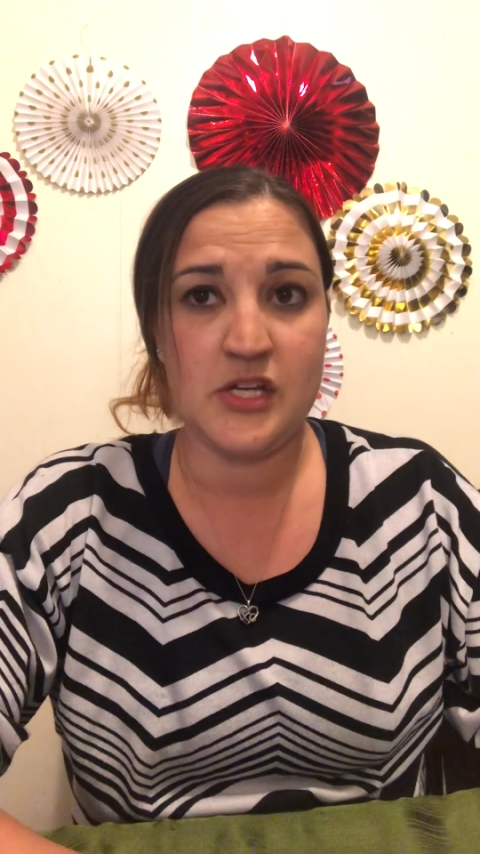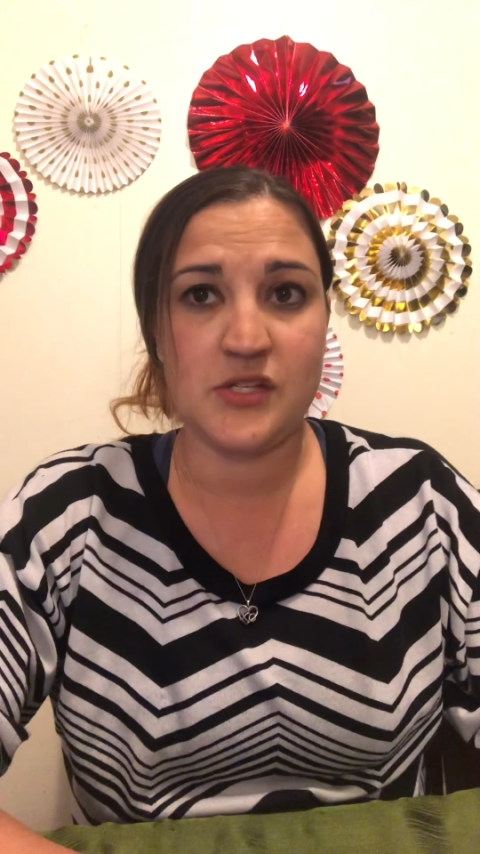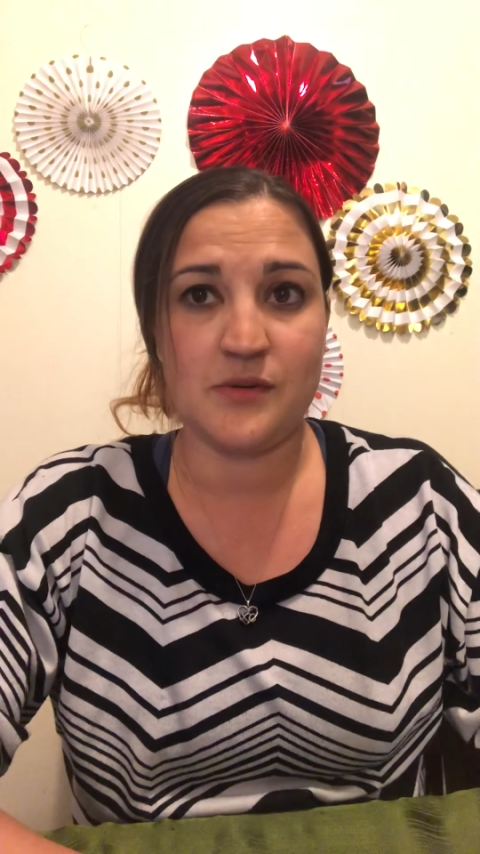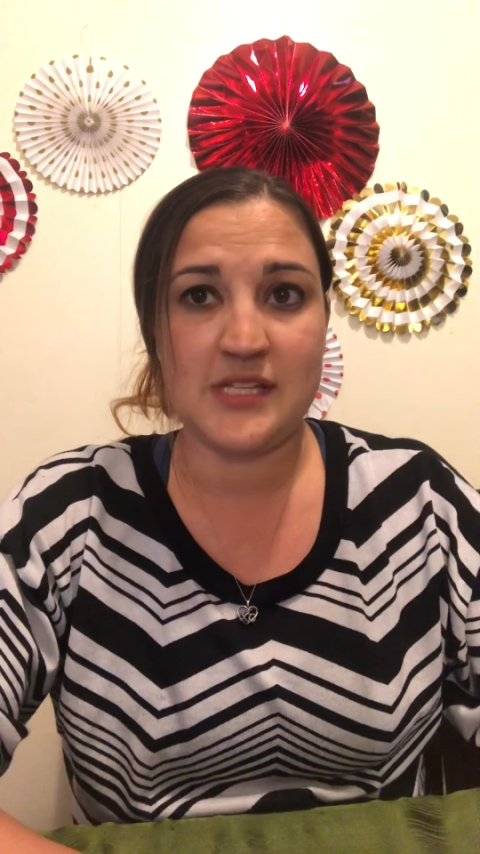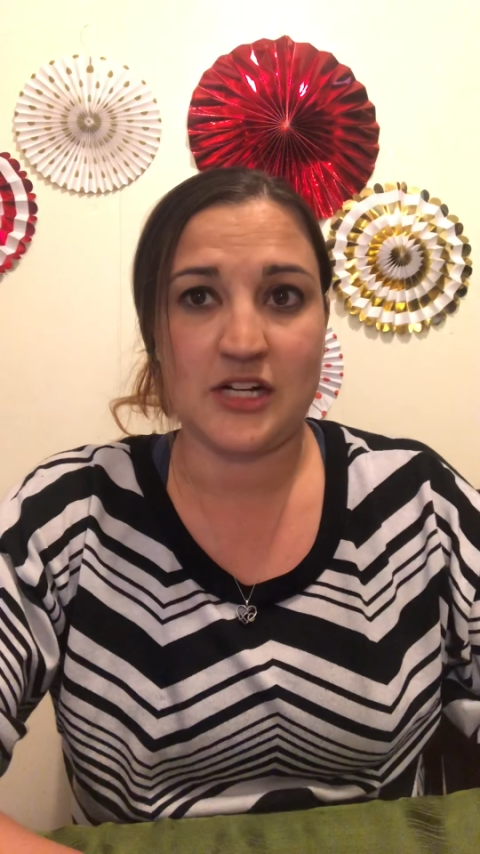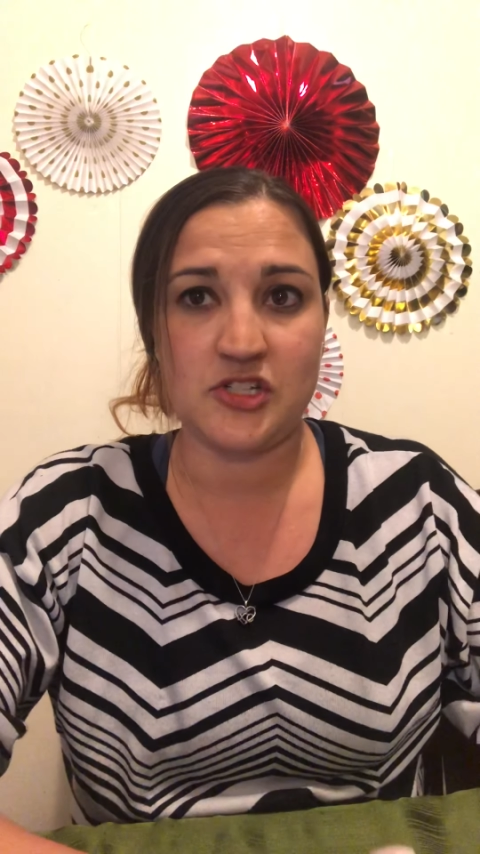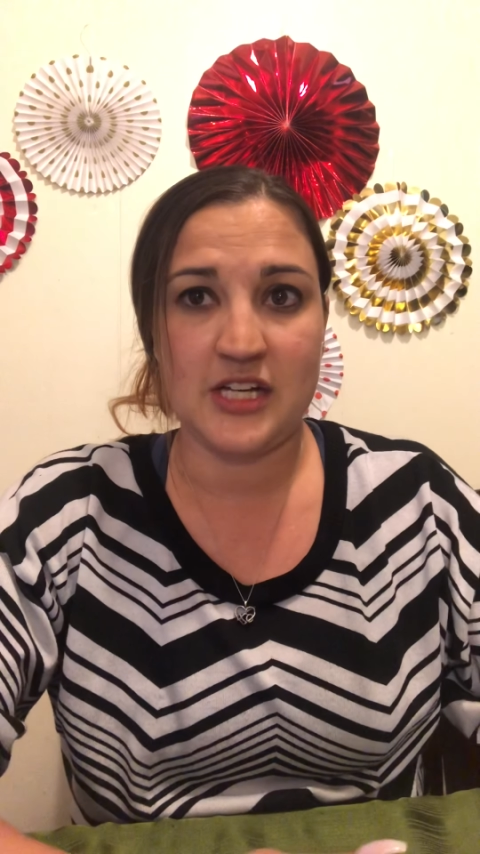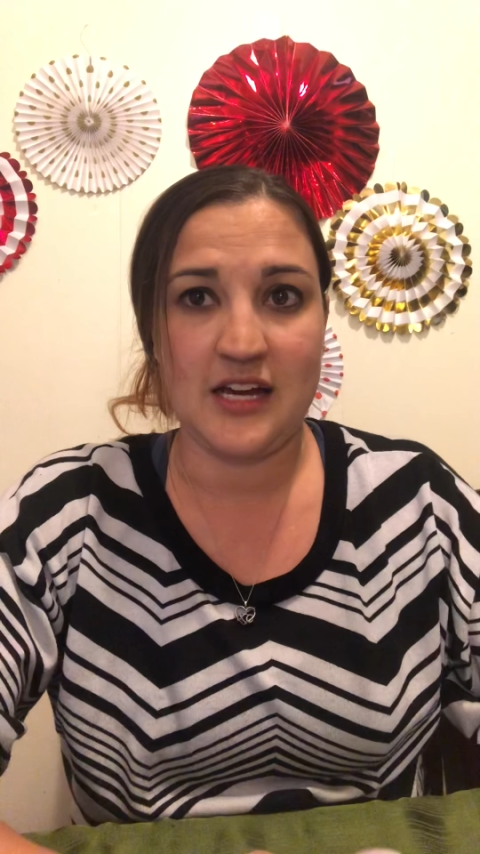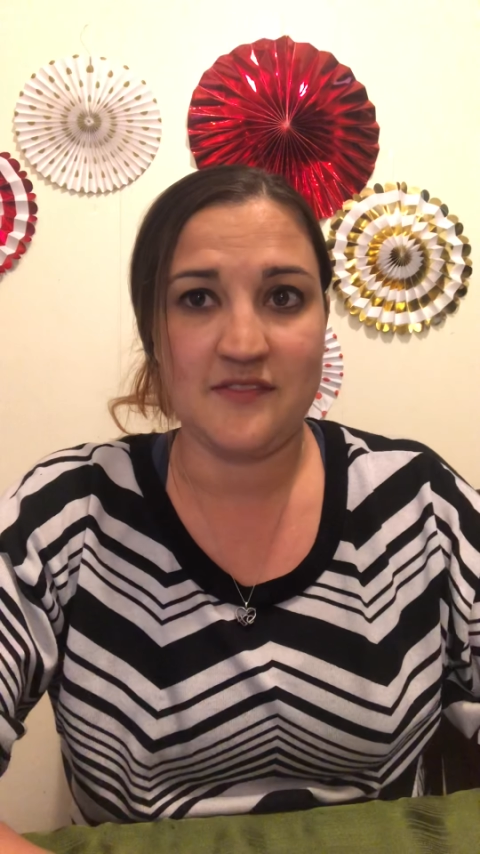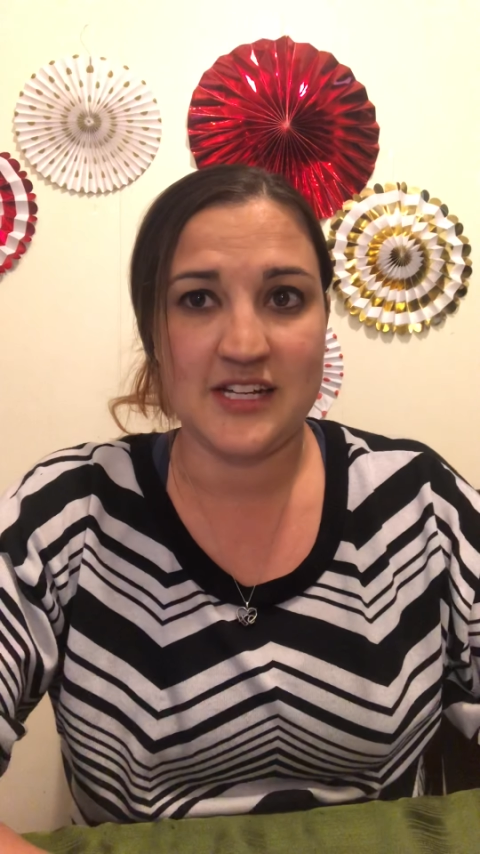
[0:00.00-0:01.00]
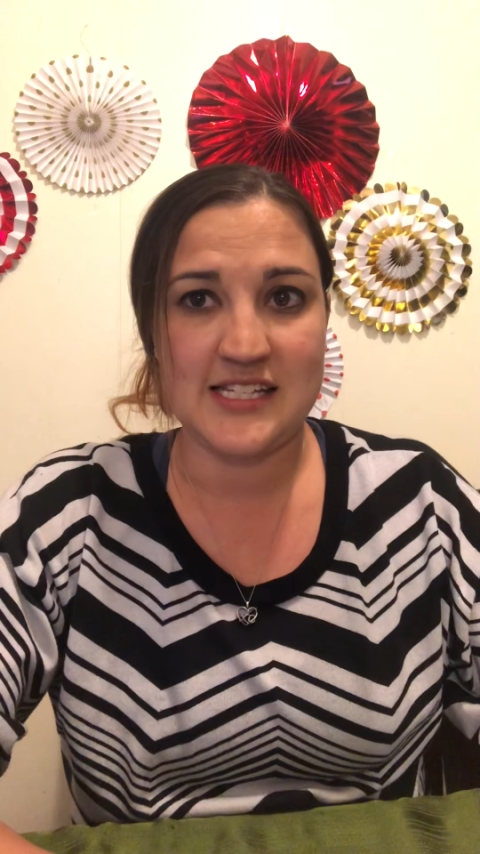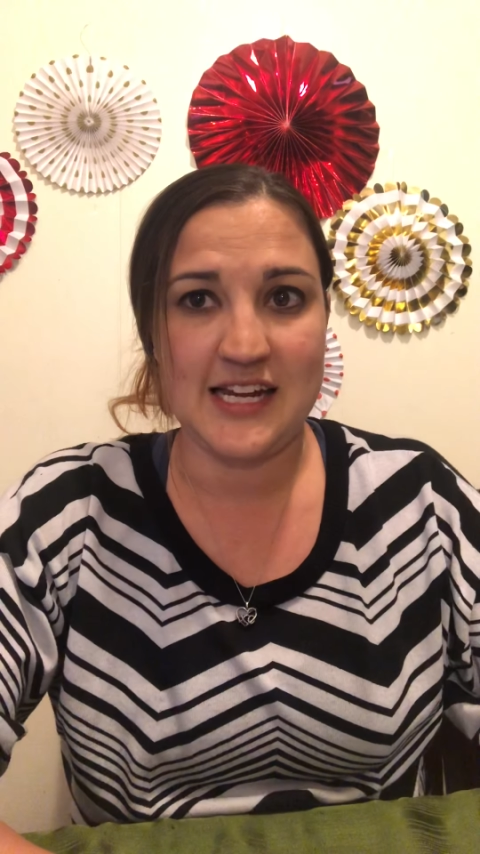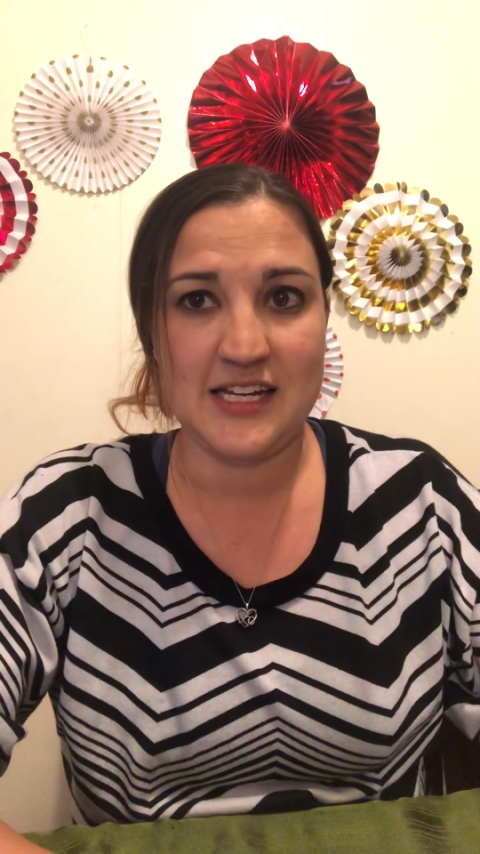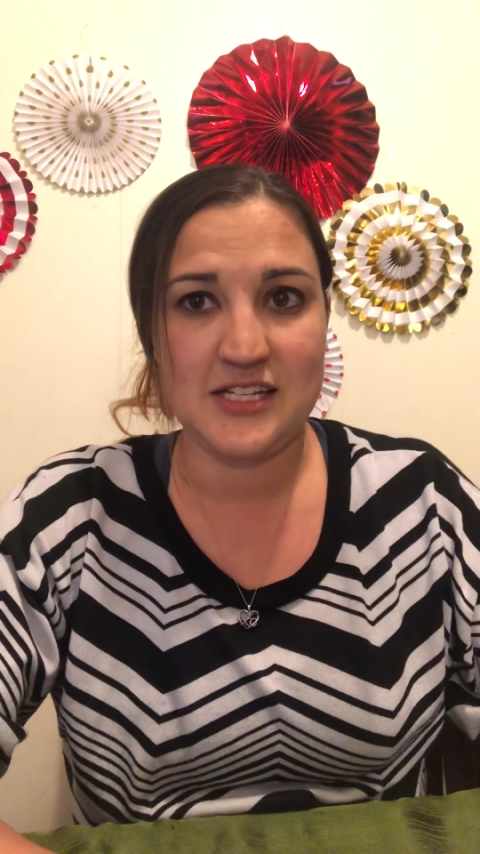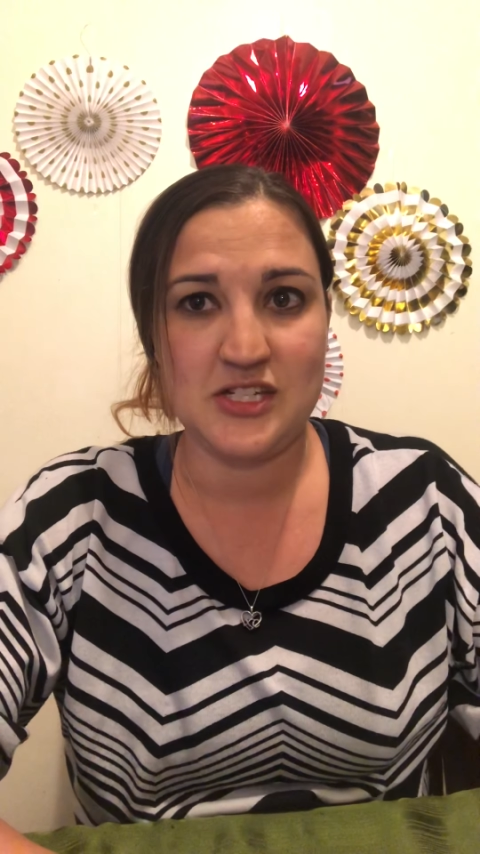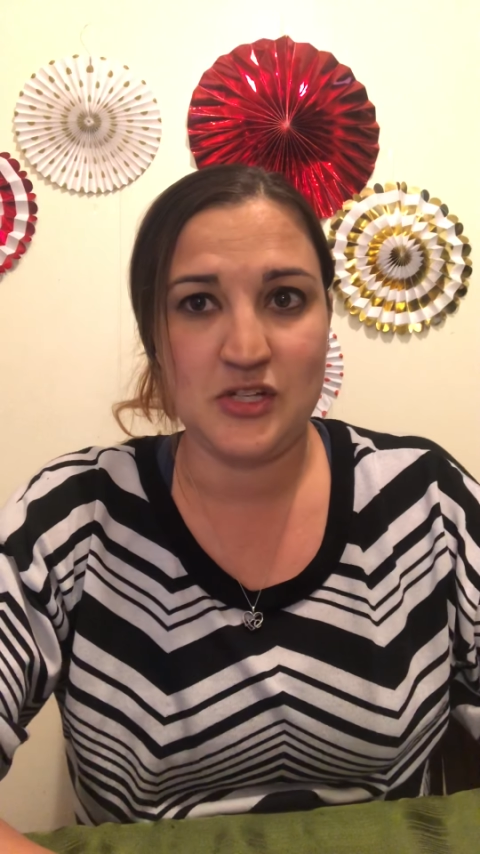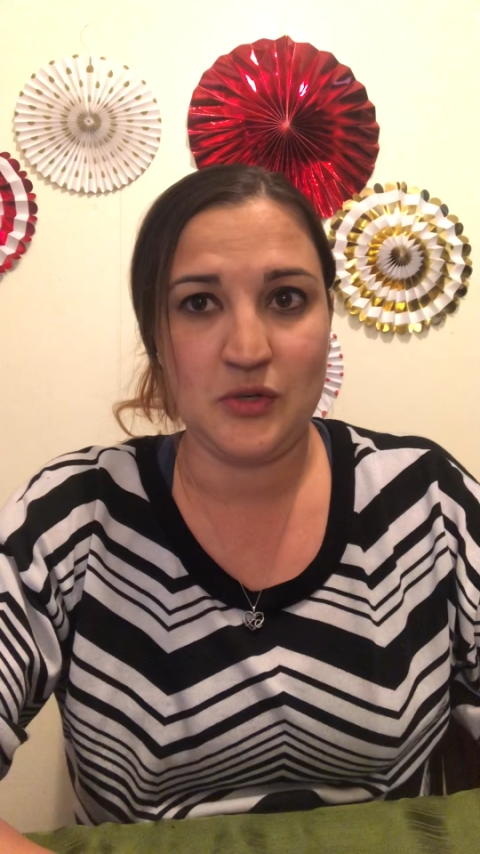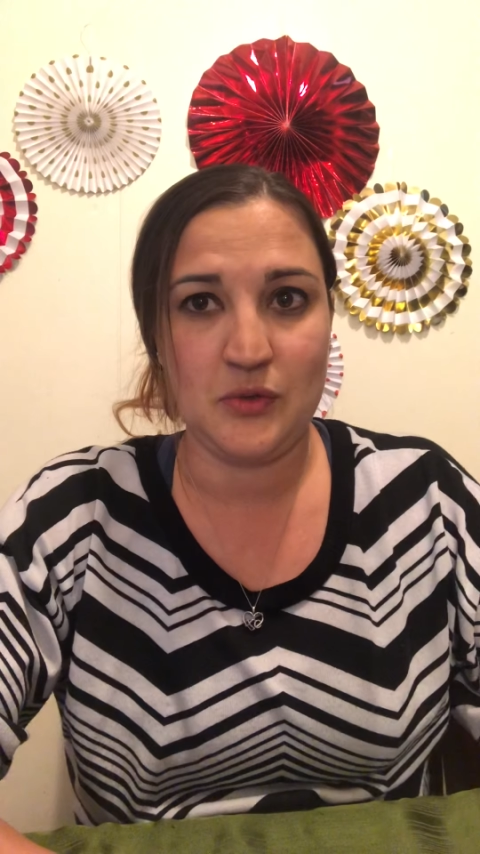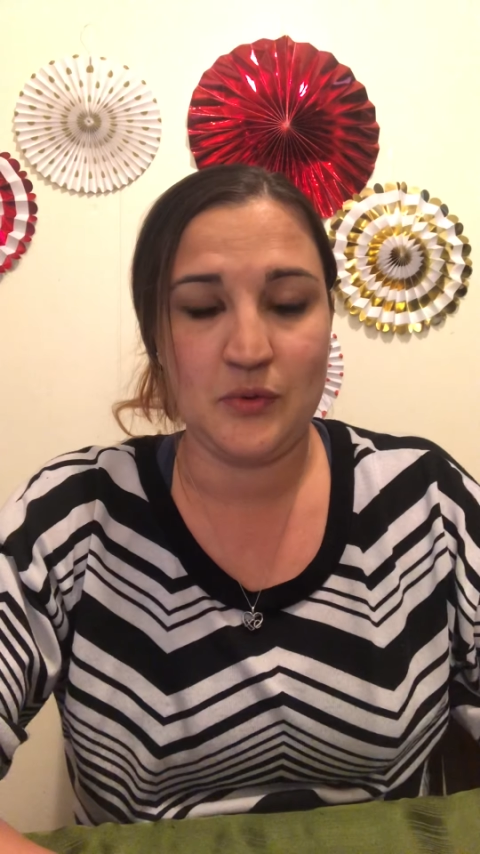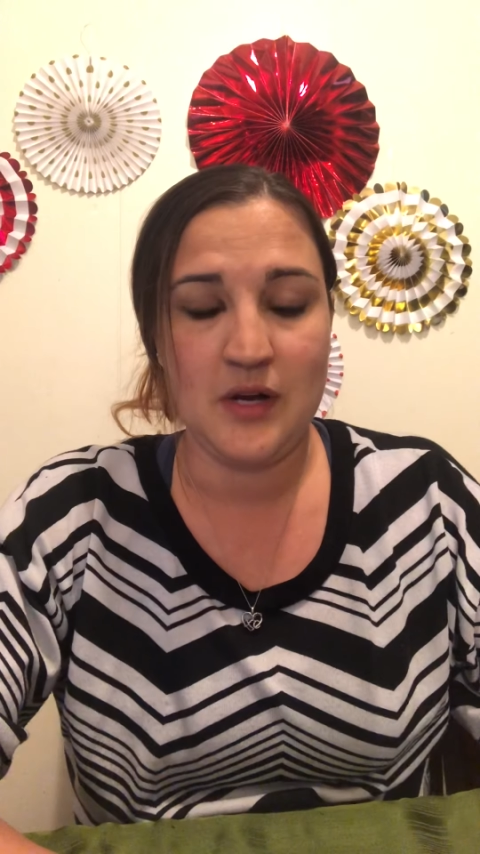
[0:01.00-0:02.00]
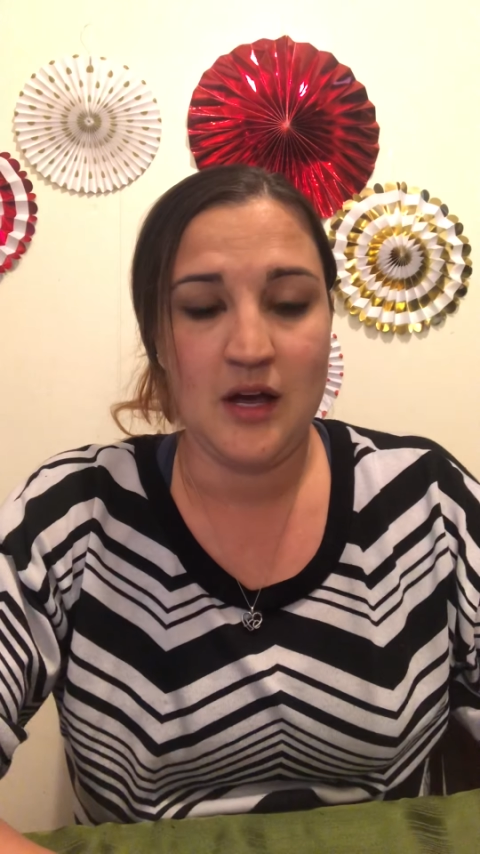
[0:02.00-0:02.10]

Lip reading: So I was actually kind of excited to